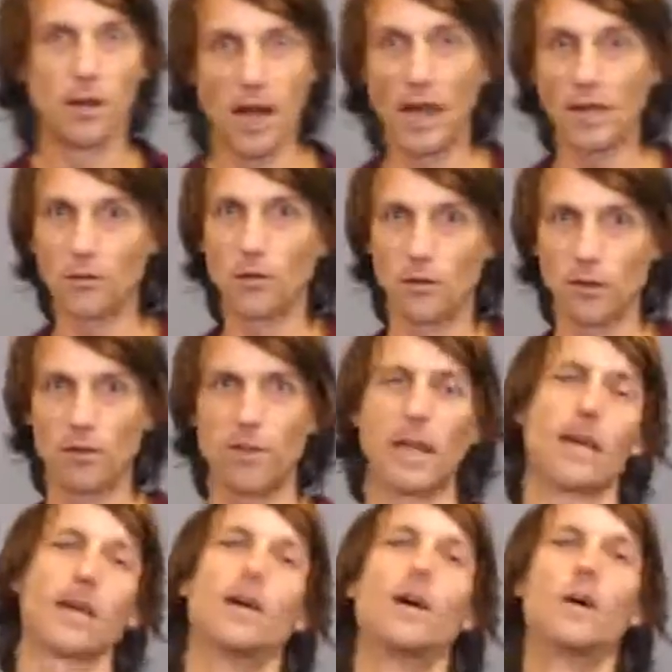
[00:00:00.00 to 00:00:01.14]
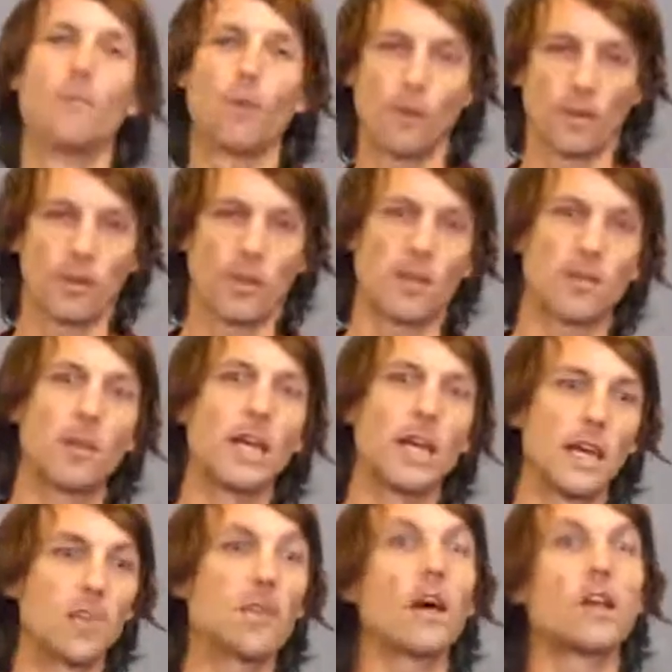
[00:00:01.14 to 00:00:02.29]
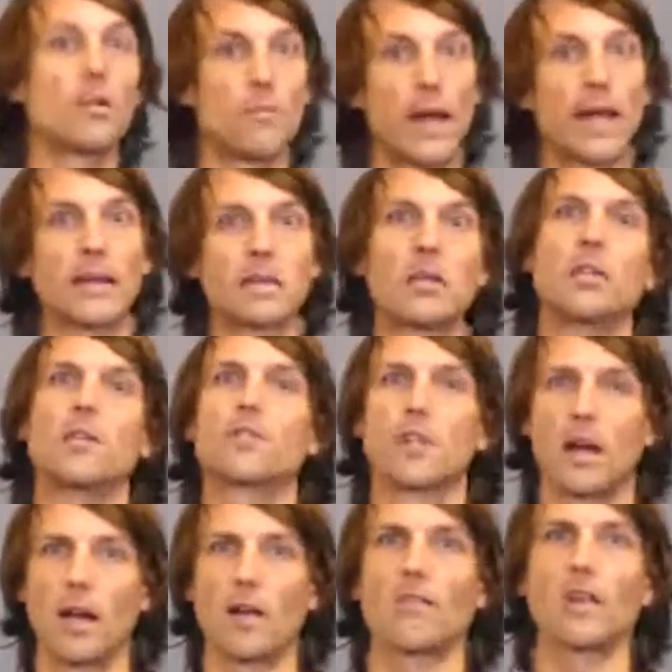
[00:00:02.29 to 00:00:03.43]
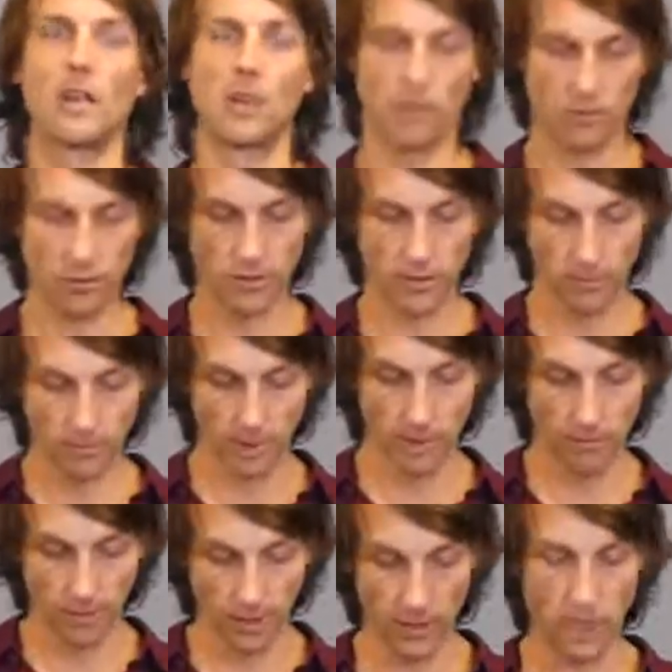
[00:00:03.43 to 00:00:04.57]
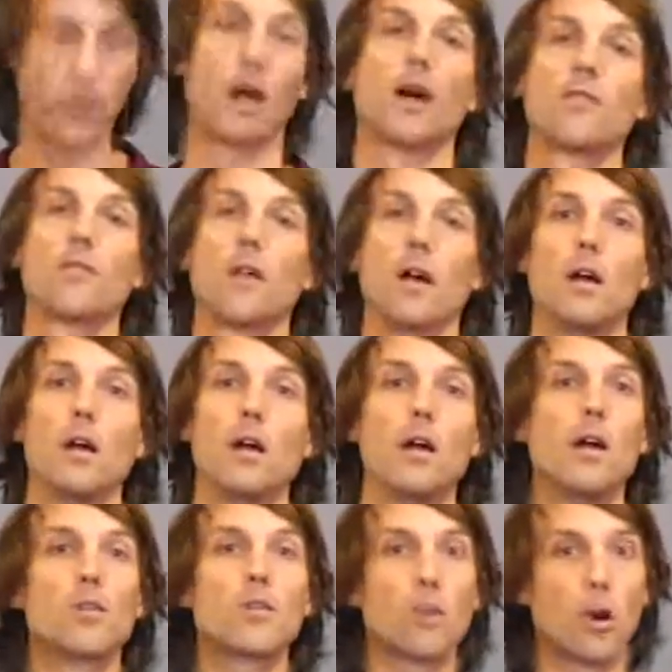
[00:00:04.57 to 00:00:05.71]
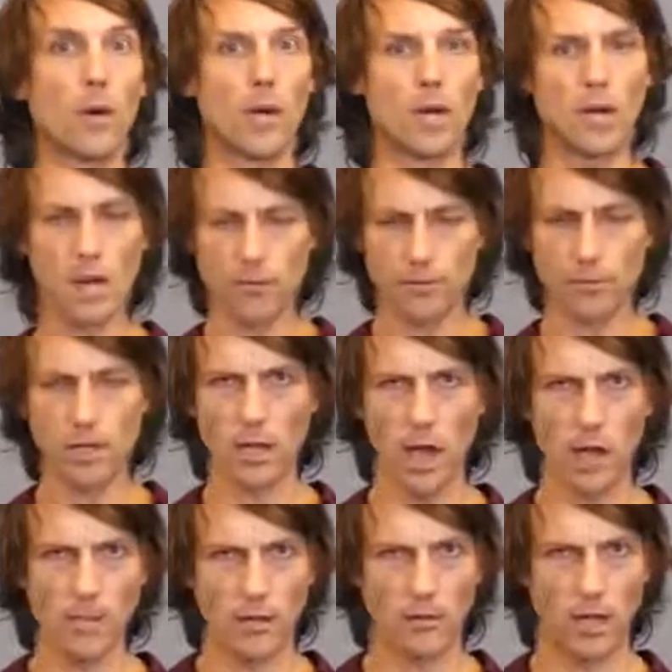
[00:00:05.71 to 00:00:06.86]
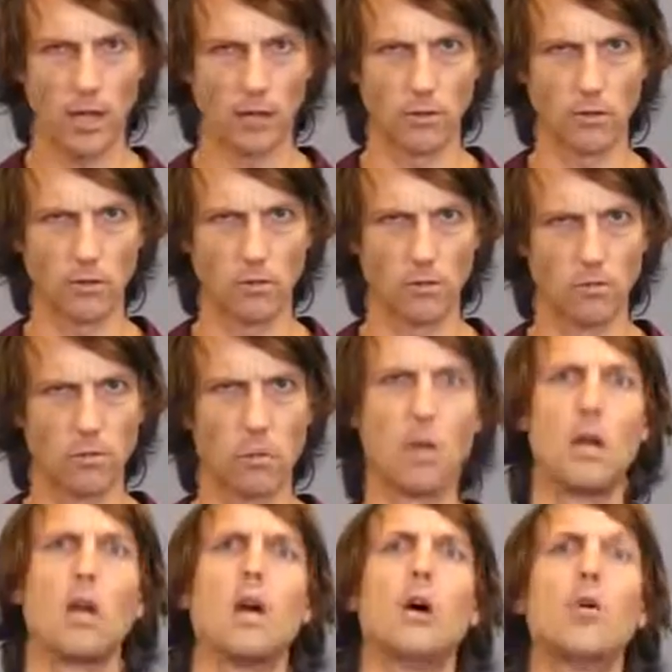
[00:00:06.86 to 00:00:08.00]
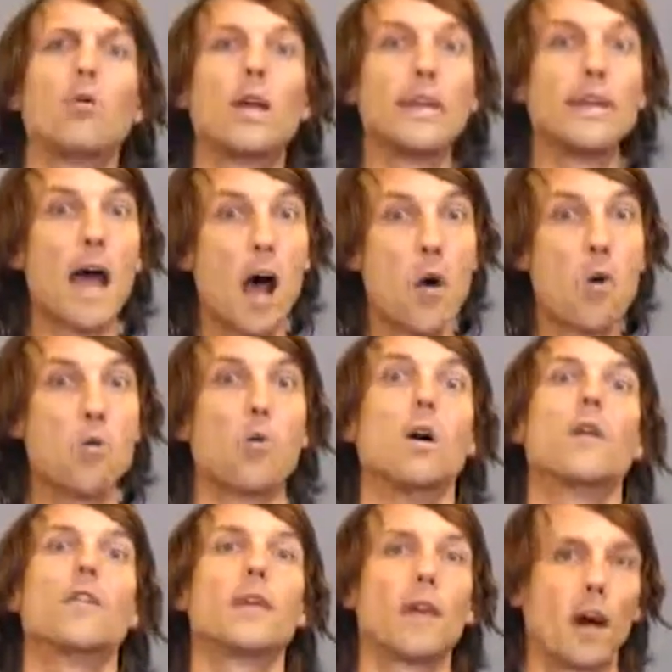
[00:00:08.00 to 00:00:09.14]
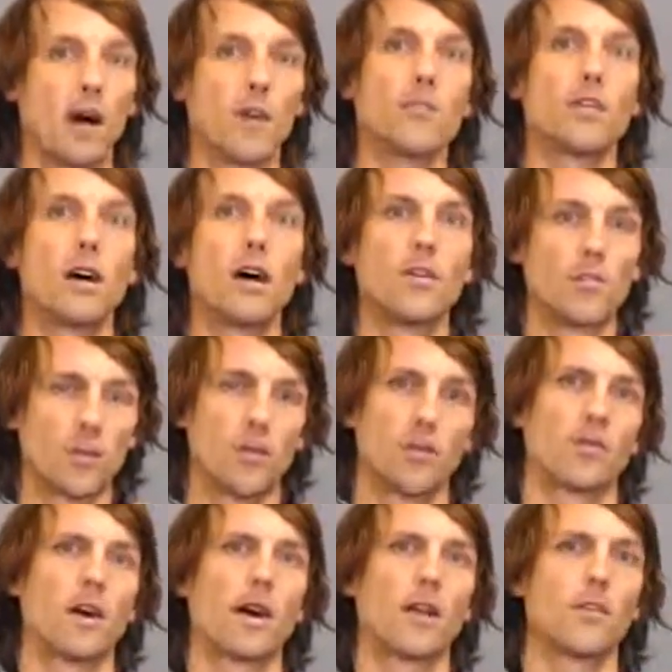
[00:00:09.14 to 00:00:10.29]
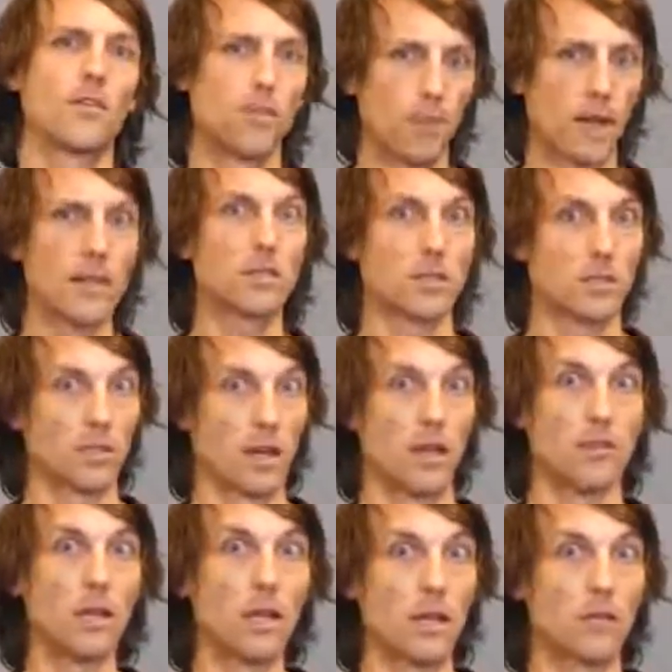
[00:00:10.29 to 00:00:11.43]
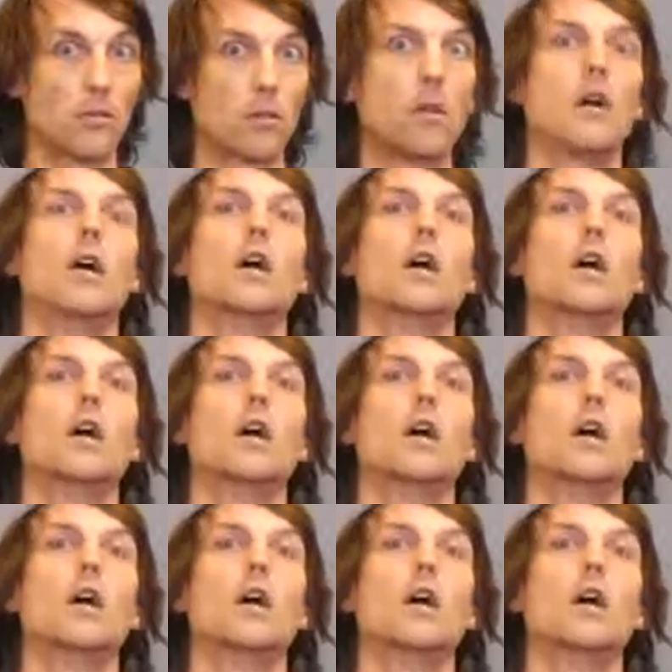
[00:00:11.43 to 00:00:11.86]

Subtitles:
That sort of thing. Politics is a debate. Science is simply finding the answer. So when it comes to climate change, we know the answer to the science, the basic science at least.